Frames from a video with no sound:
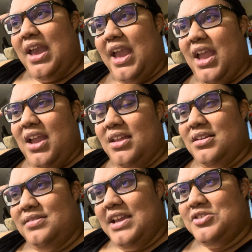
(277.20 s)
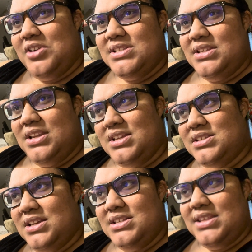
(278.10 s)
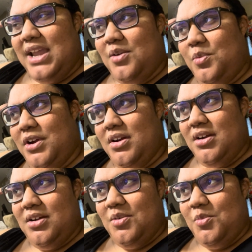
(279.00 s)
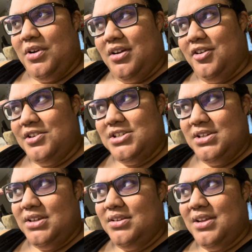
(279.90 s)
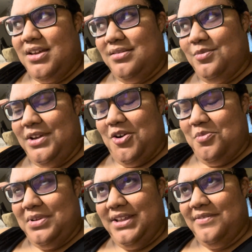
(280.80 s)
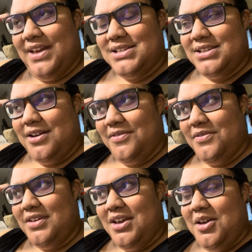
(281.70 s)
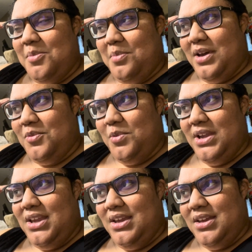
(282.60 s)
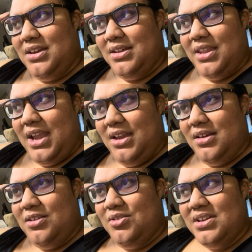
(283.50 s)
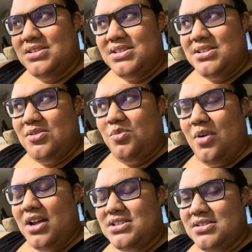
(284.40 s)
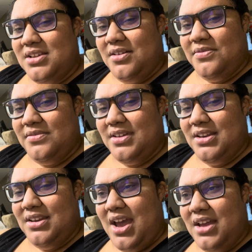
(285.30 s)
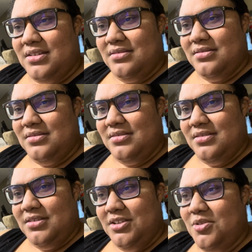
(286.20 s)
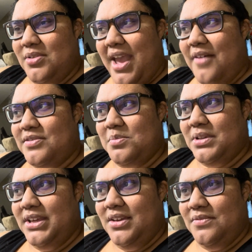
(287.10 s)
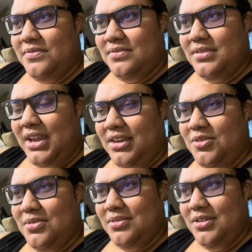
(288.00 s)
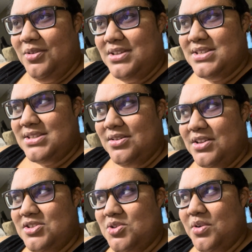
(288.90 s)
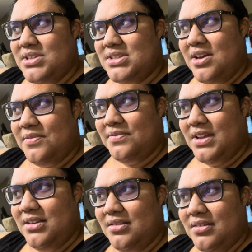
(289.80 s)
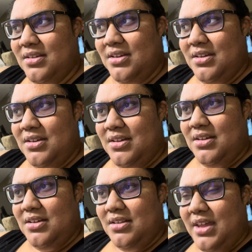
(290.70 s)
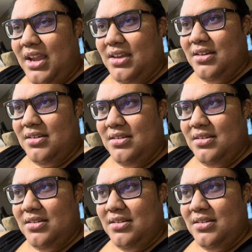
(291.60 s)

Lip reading: and they trusted us because like we're Christian and we don't believe that stuff. But we like you can still watch stuff and not, you don't have to believe, like you can still enjoy stuff, and like